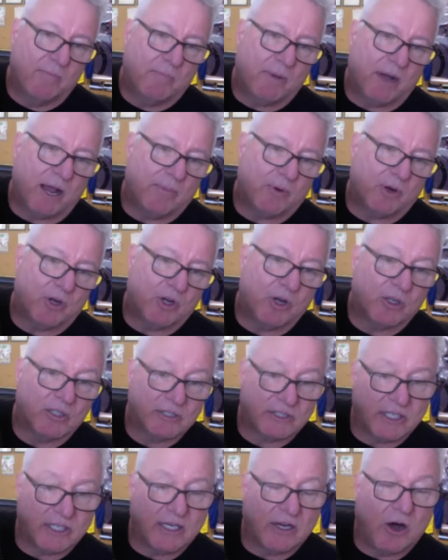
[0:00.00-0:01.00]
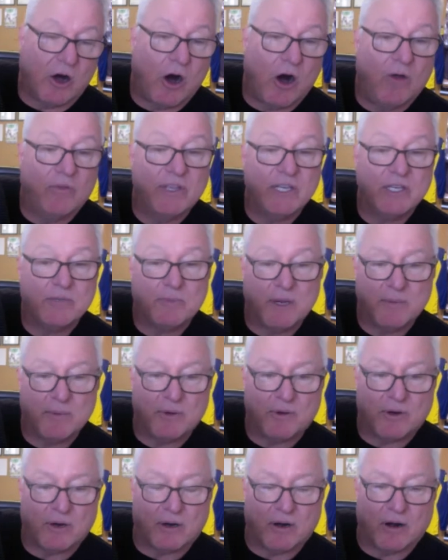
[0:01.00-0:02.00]
Piper Yolkson, all these
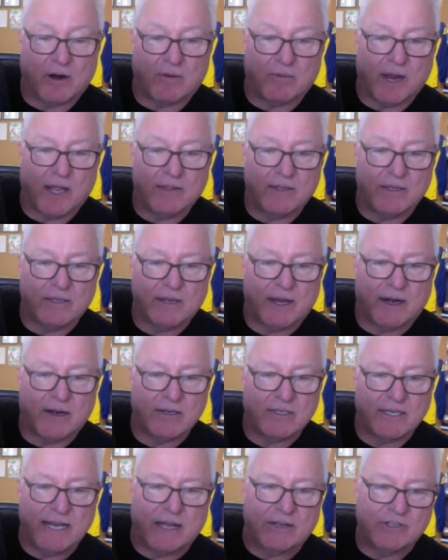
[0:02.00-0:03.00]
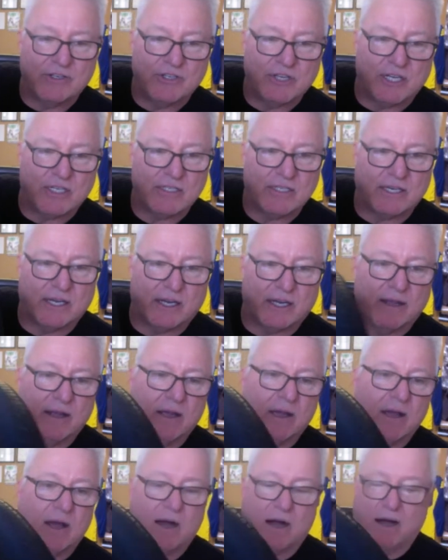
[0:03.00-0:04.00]
people are riding the tires, and now Jesse
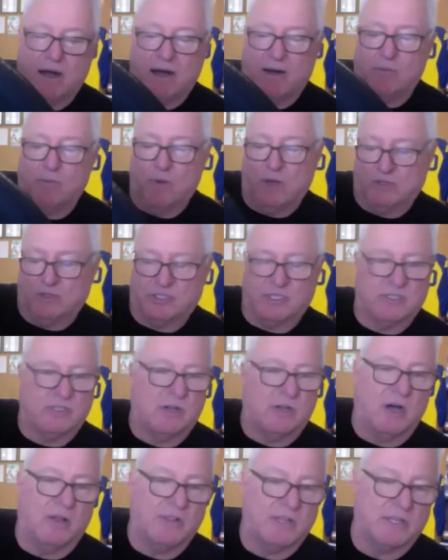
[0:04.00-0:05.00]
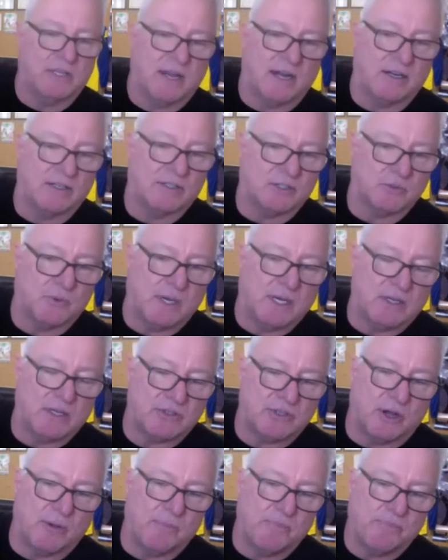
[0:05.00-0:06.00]
Welch is on the tires as well.
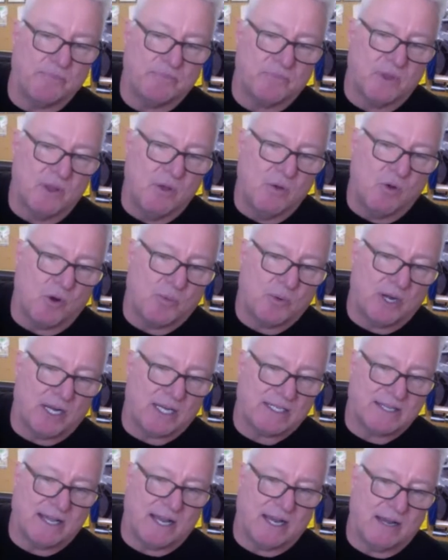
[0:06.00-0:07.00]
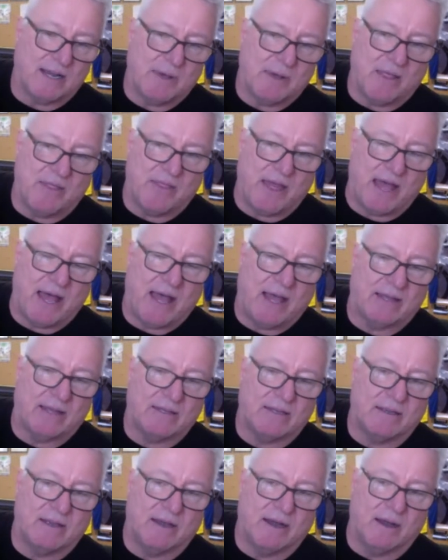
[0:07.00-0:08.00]
So we're pretty excited about that.
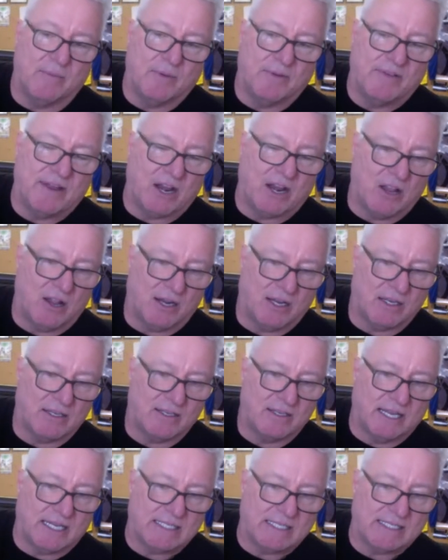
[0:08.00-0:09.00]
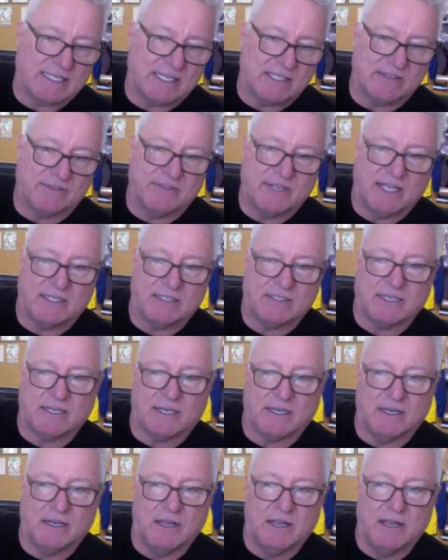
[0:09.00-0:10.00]
We've had a lot of extensive
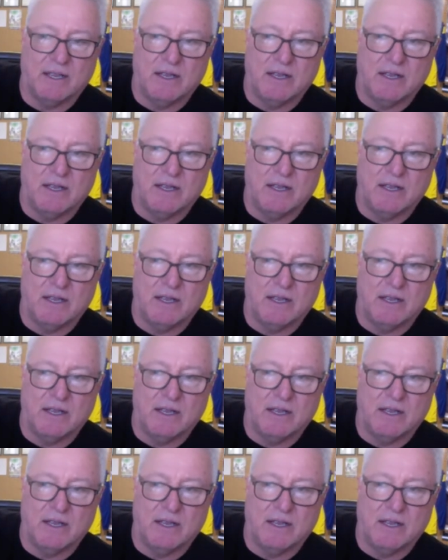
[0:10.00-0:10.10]
testing.